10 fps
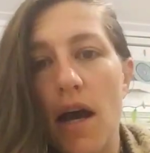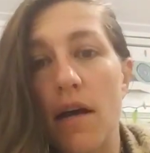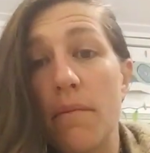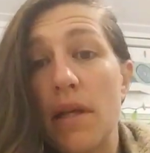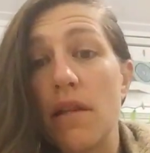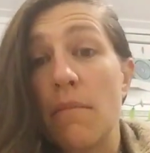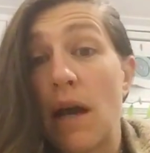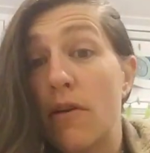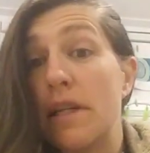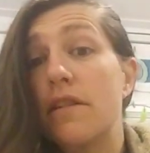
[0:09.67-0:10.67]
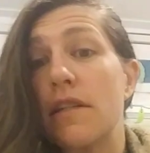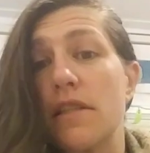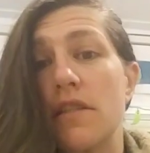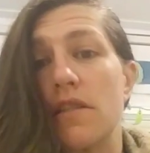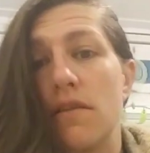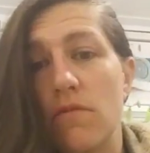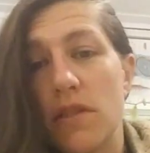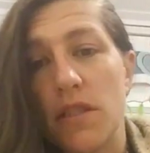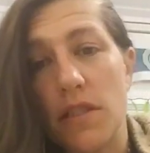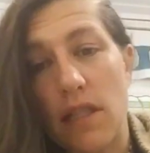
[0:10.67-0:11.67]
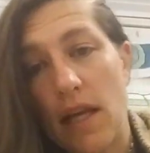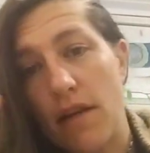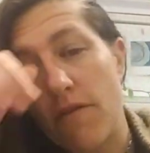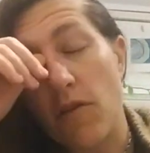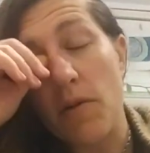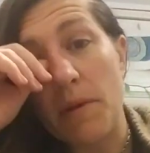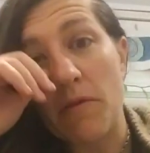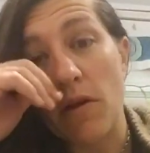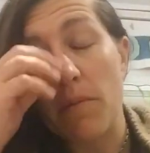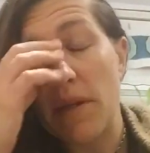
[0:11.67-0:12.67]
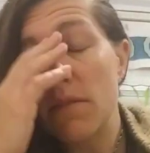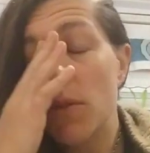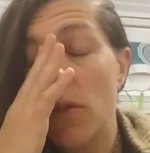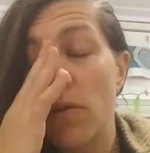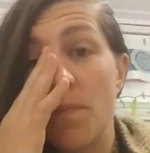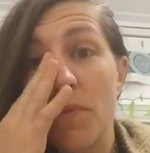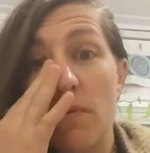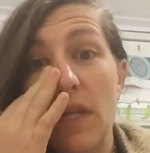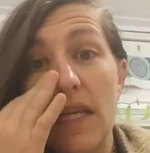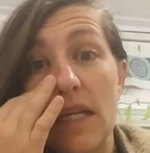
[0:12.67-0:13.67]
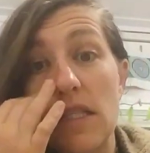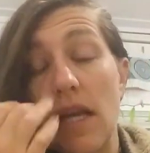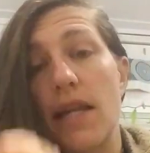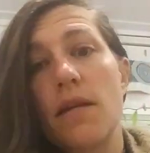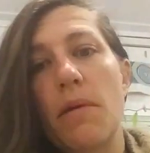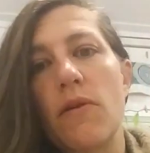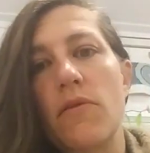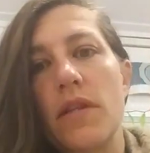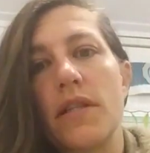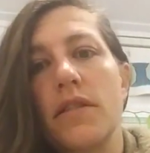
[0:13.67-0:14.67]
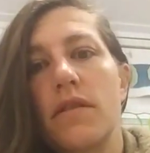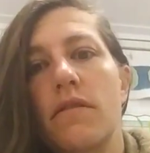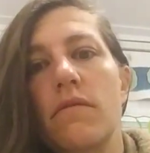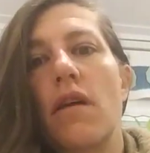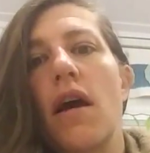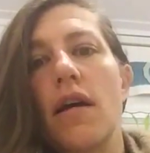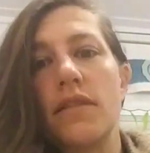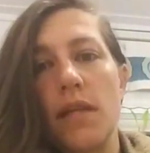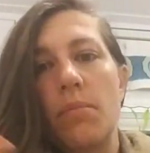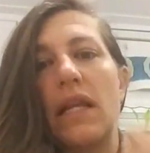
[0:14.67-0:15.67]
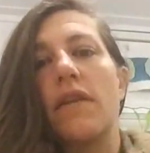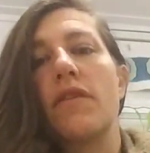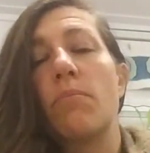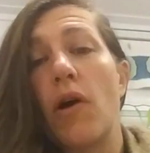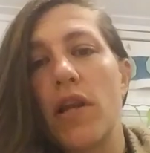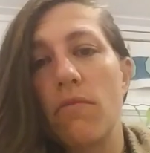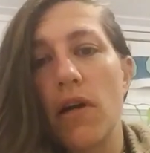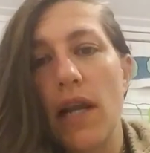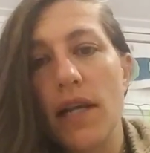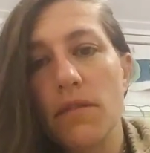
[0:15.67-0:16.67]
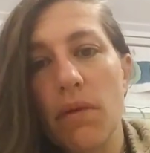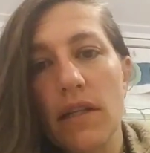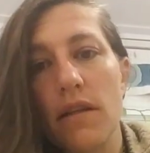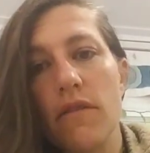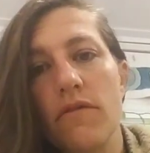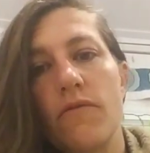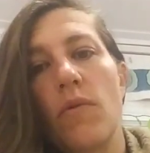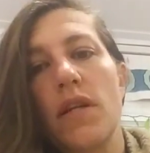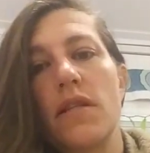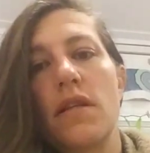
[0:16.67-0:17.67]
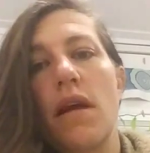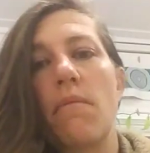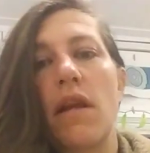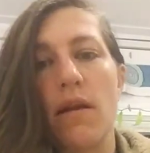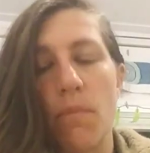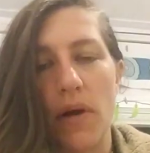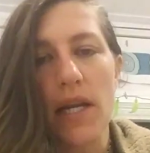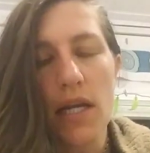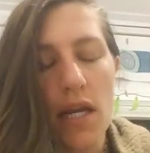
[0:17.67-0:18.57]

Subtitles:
in the Maori traditions, which is that of romi romi. So really excited about this deepening of the bodywork aspect of what I'm here to bring.